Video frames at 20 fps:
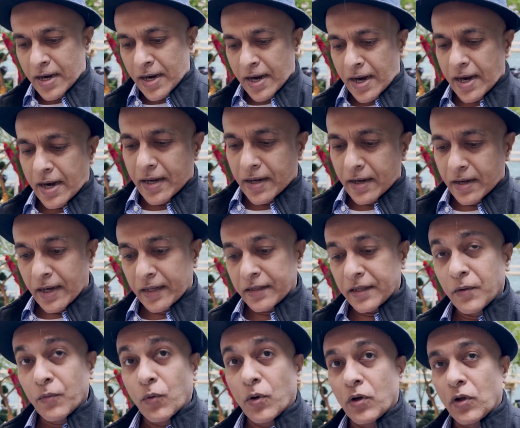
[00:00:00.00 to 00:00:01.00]
And I
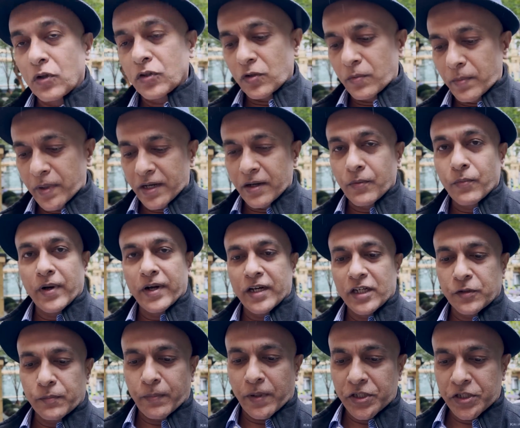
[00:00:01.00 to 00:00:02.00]
think what also made it very
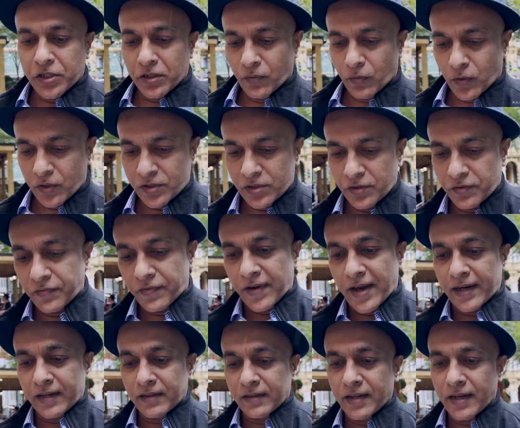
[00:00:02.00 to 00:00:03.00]
special was the
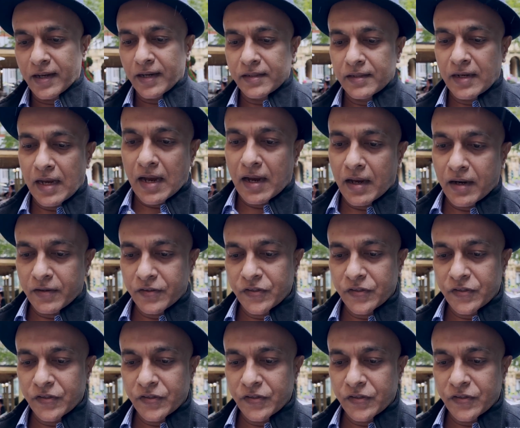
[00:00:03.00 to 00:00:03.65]
fact that our